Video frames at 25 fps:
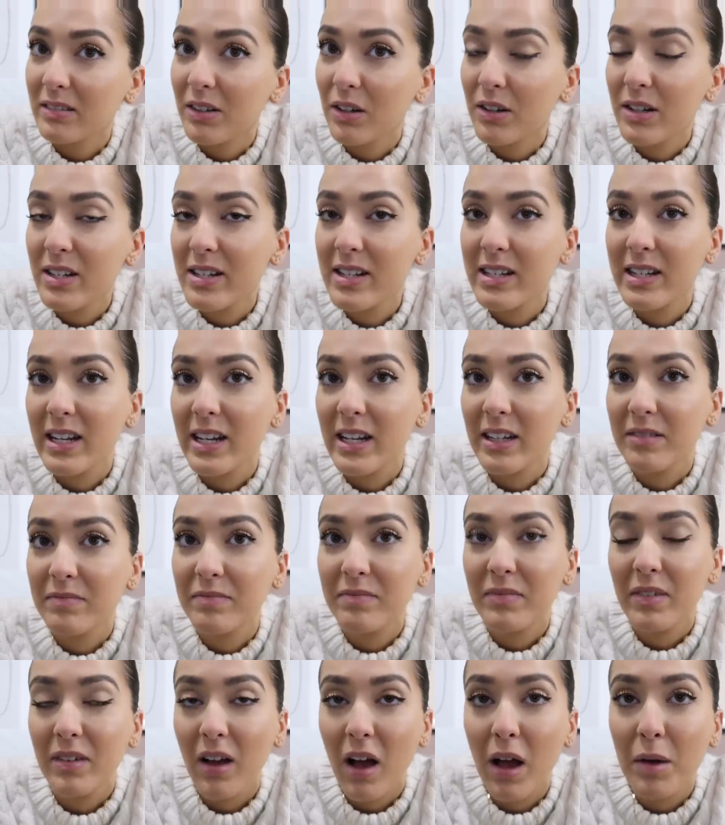
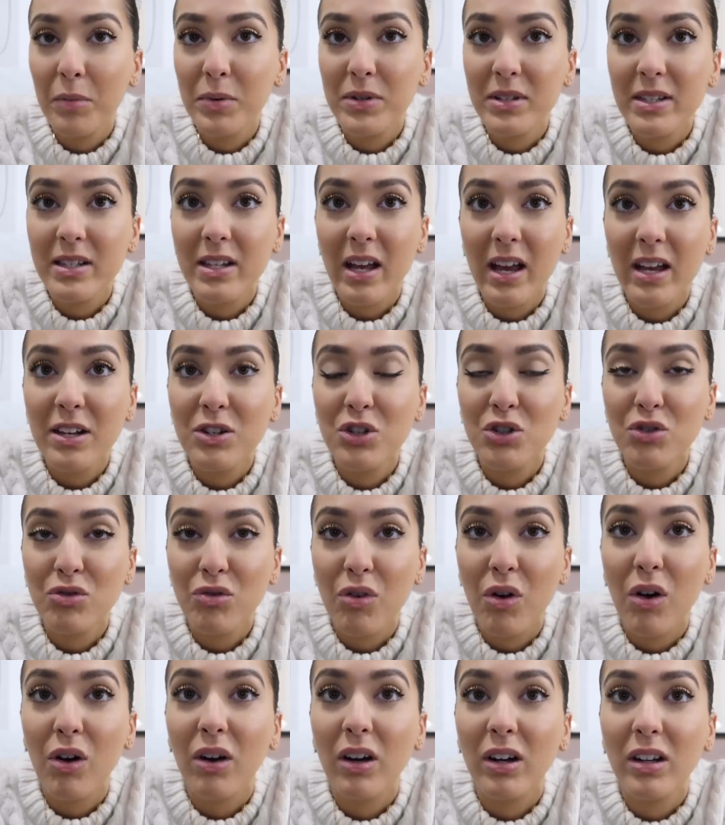Honestly, I would say
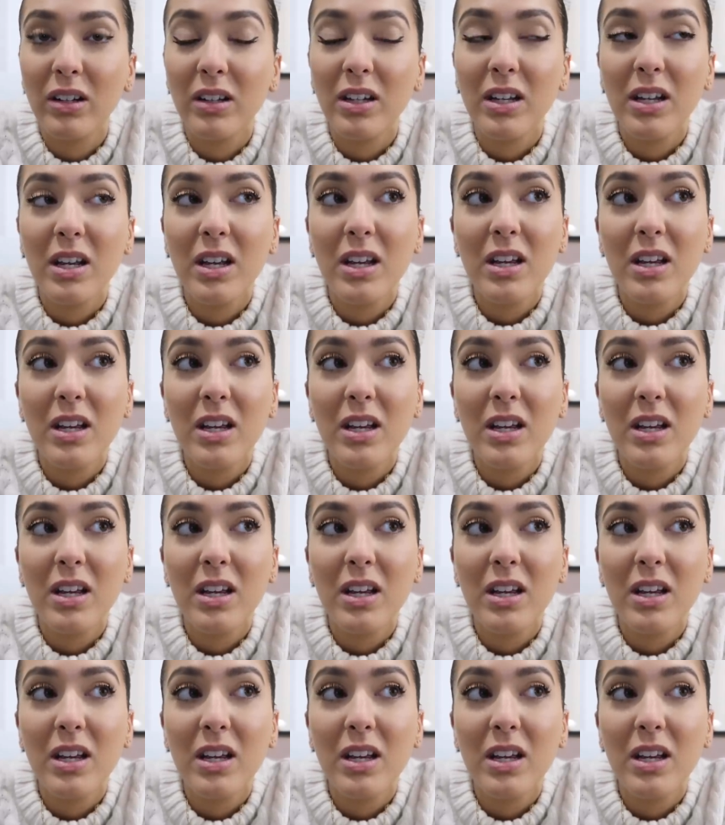strong